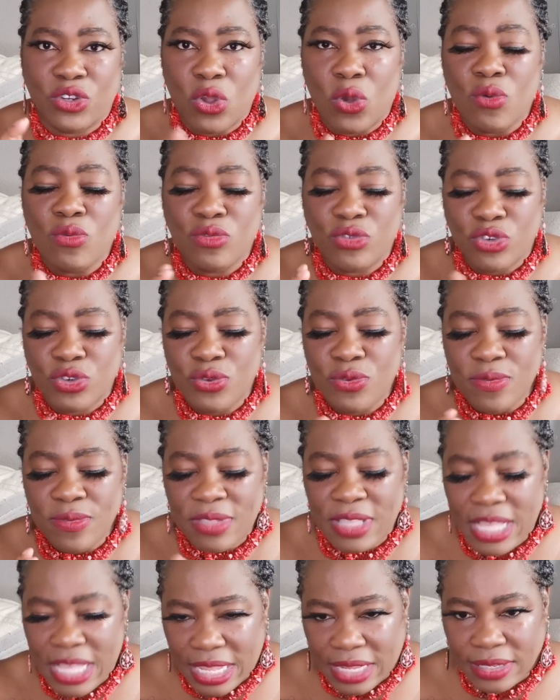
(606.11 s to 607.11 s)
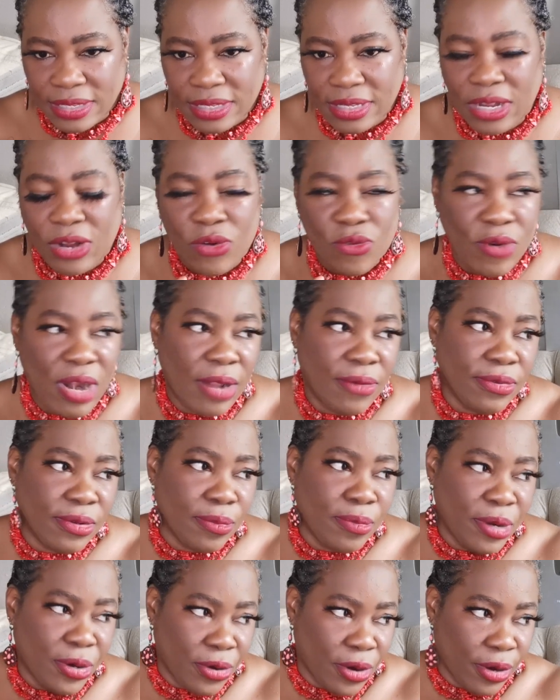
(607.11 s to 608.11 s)
Don't do this around a
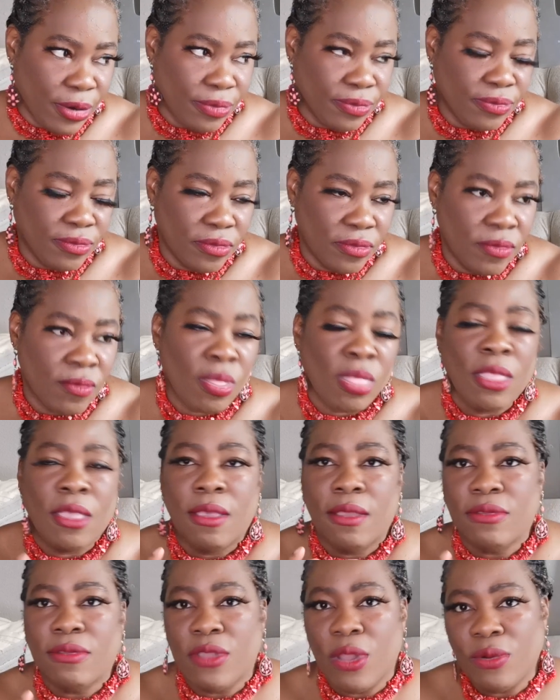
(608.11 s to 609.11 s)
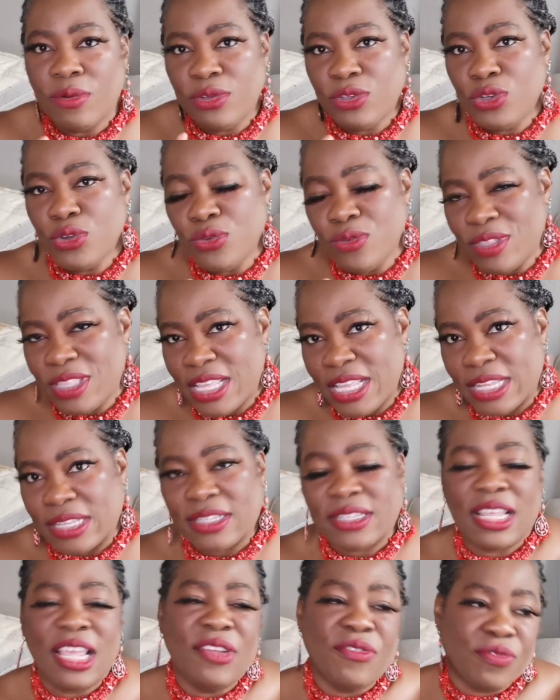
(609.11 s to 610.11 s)
mirror. Don't do
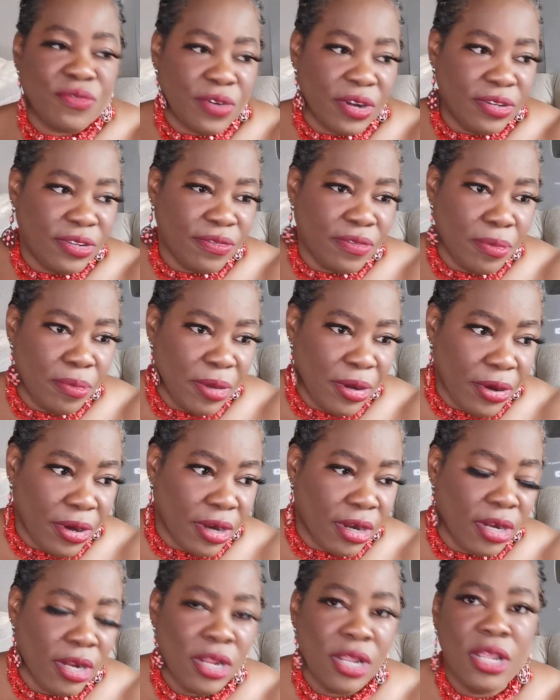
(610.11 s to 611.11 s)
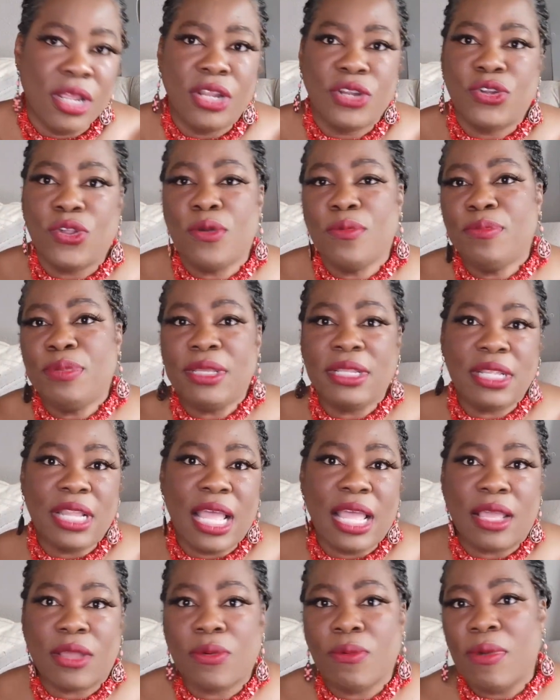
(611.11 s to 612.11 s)
this in front of a mirror. Don't be
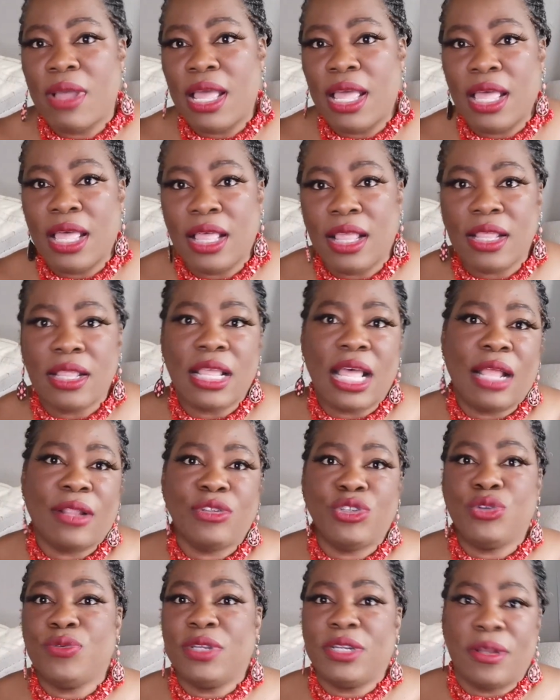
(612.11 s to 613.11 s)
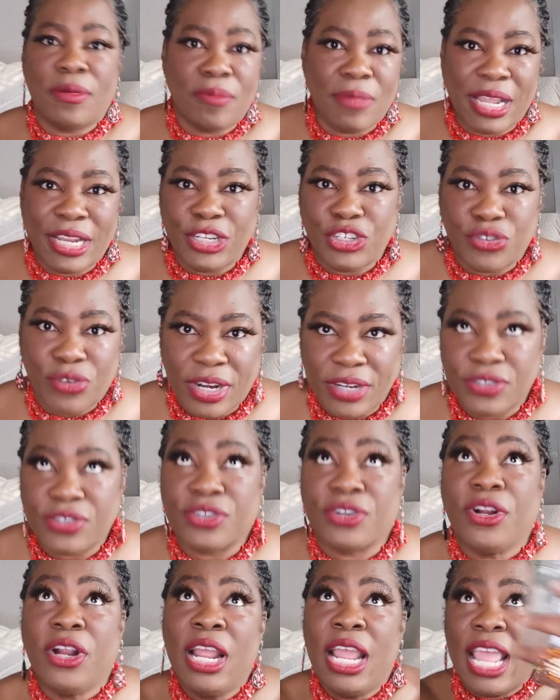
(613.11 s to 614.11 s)
like, well, I'll do it on my
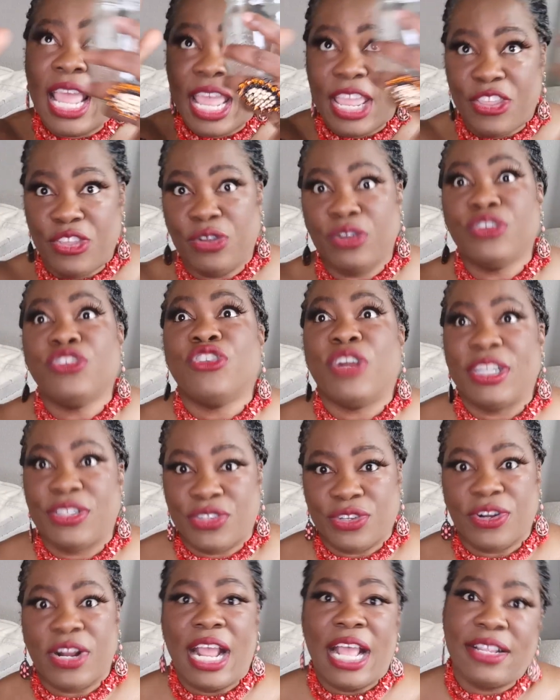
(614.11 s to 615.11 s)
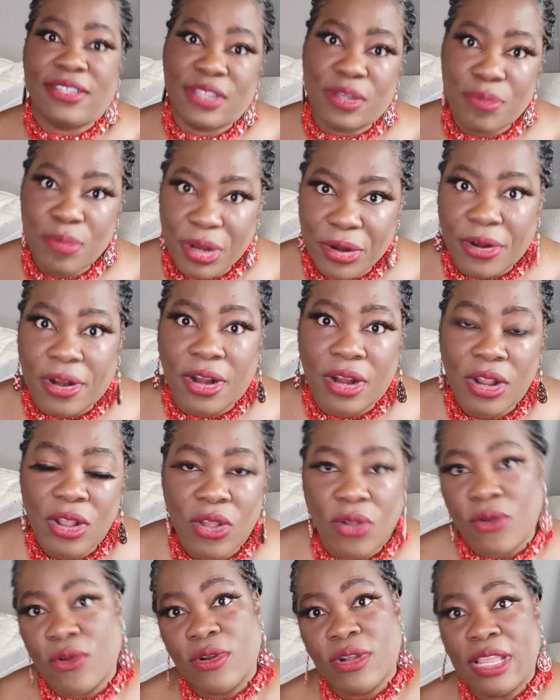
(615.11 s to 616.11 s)
dresser and your dresser has a mirror.
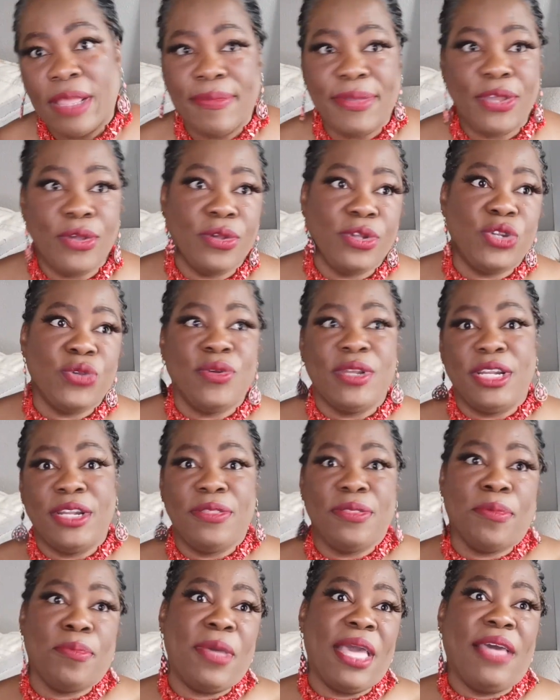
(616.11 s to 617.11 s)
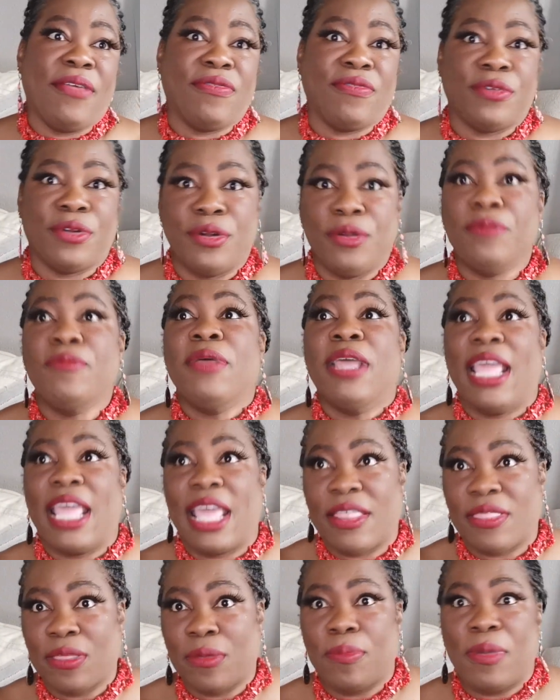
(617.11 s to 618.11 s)
Or let me go do it in the bathroom
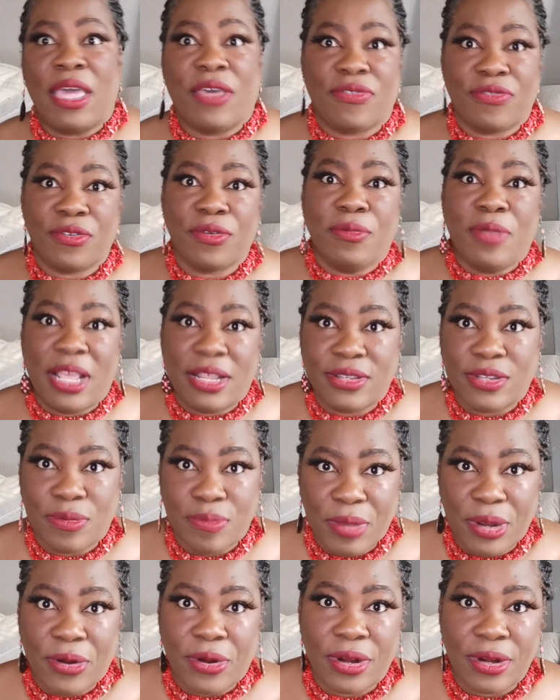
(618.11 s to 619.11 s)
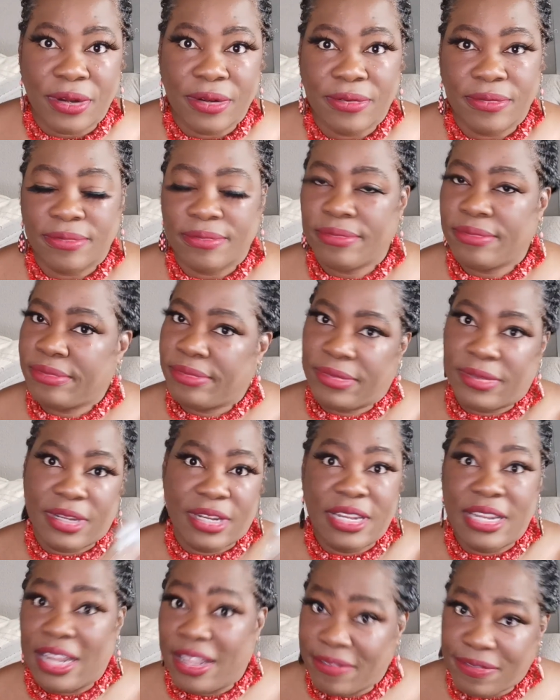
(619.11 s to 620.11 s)
and the bathroom has a mirror.
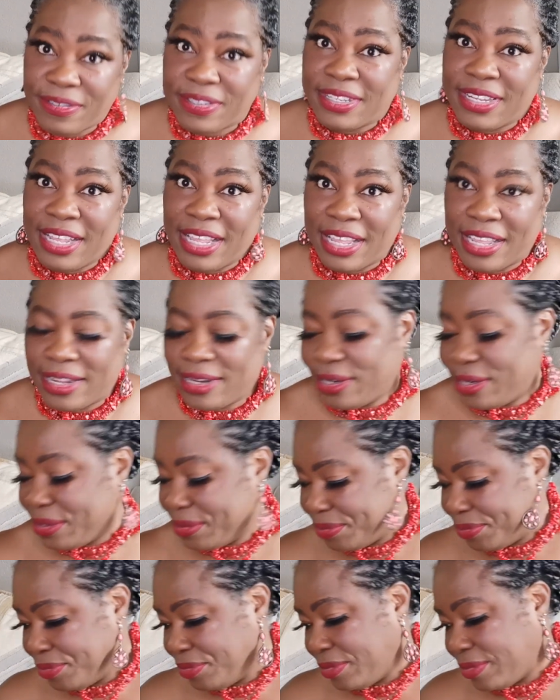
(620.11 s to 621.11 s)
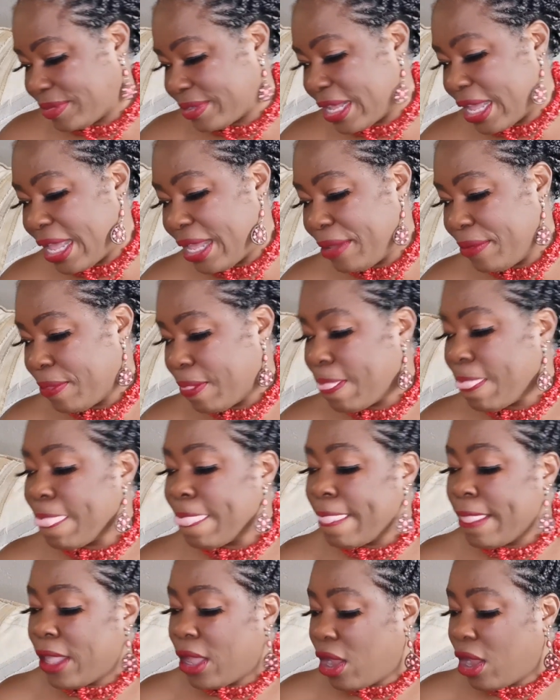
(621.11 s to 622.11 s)
Enough said. Okay?
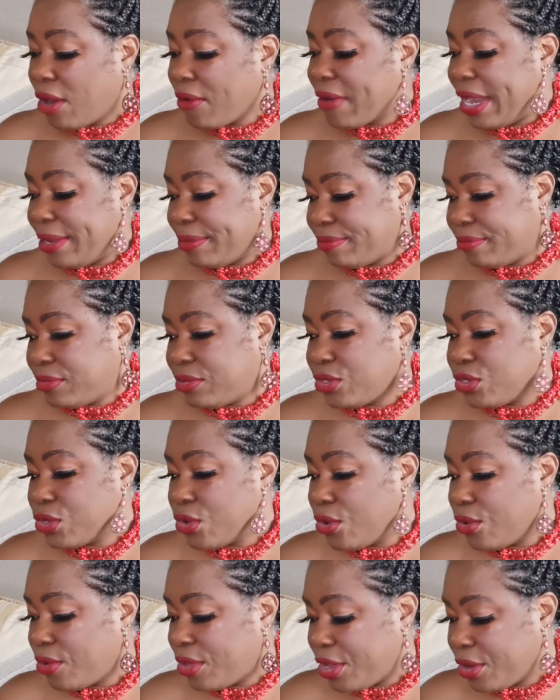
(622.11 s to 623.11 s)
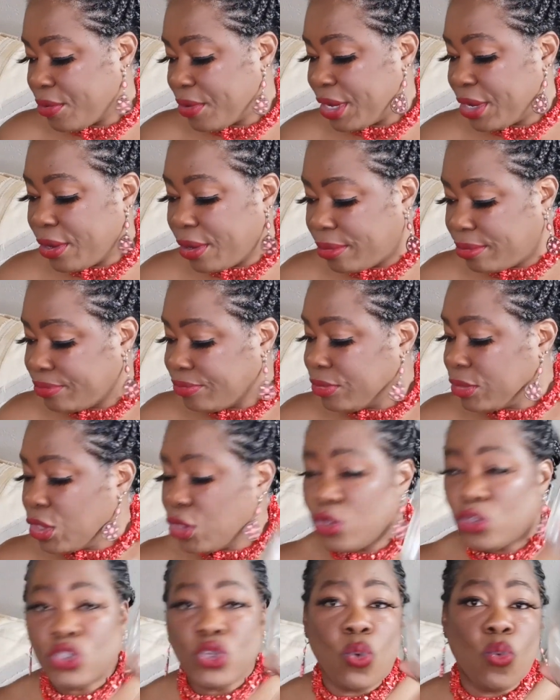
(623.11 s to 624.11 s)
All right, so here we go.
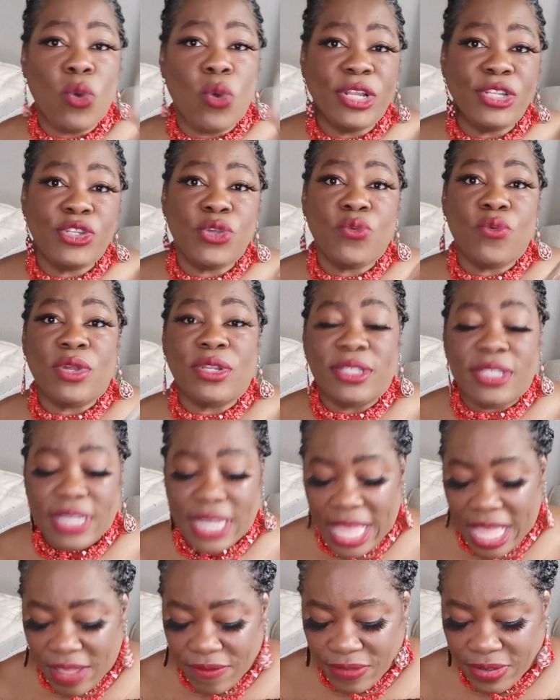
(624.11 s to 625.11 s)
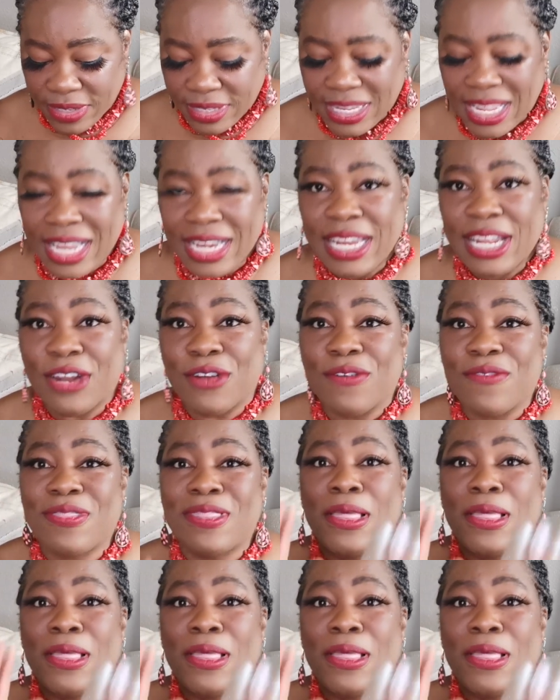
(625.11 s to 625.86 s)
So what do you want to have inside here?